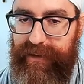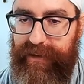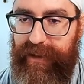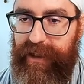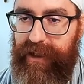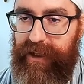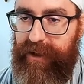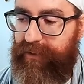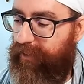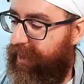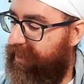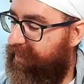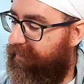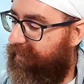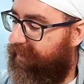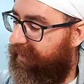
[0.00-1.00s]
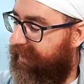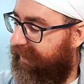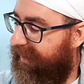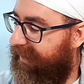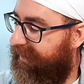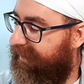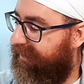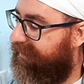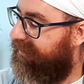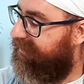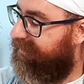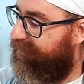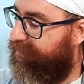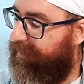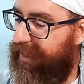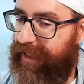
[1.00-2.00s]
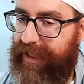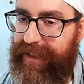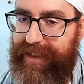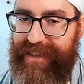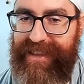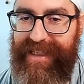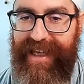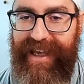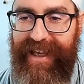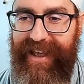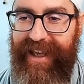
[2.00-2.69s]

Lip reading: incredible beings